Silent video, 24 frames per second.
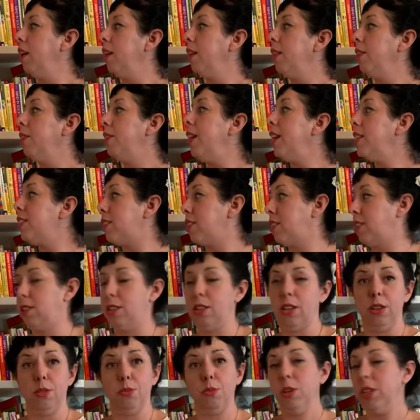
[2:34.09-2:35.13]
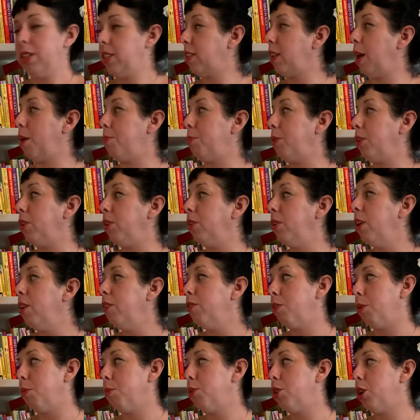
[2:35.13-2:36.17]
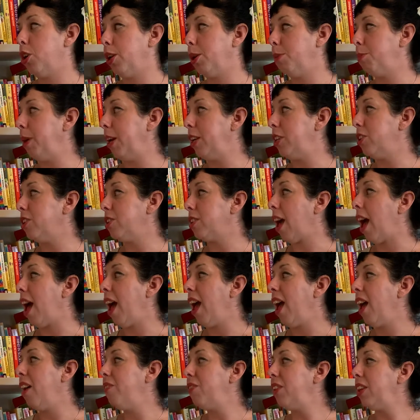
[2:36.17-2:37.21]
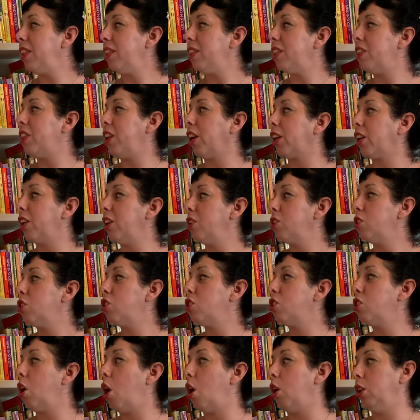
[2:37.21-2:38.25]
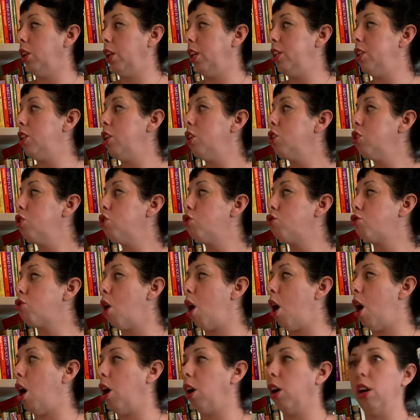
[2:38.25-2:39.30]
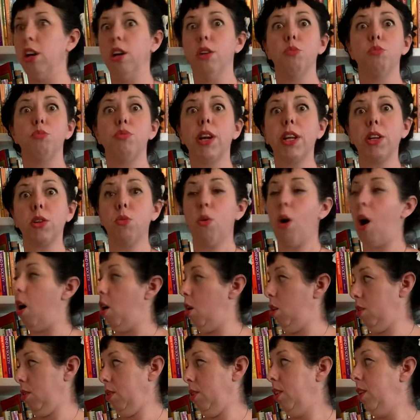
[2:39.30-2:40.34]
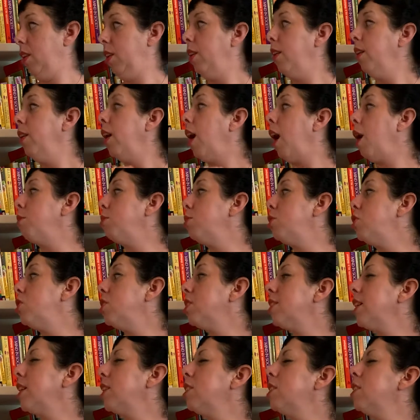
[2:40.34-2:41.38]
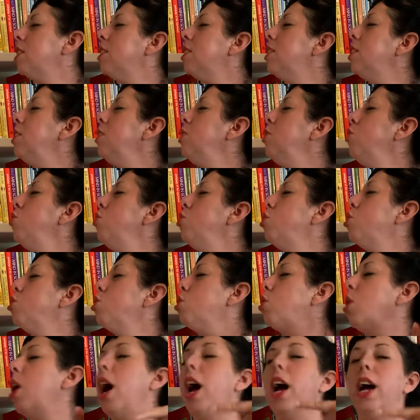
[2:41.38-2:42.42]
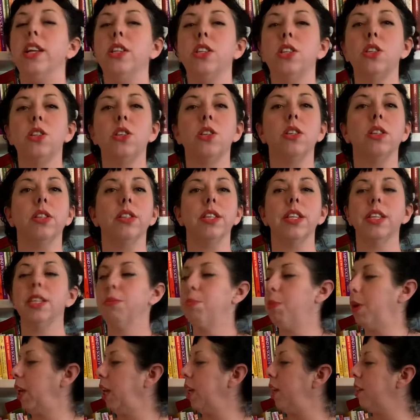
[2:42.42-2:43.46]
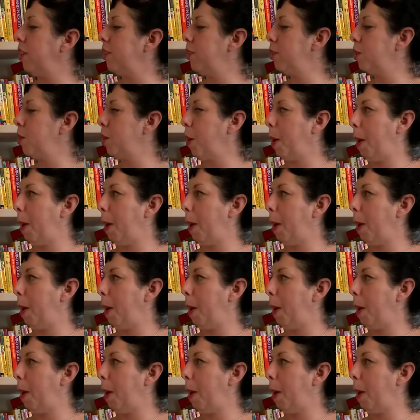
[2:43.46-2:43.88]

This will stop you from turning pages. A heavy, thick, solid, strong brick wall. I would just like to see you try to turn this page.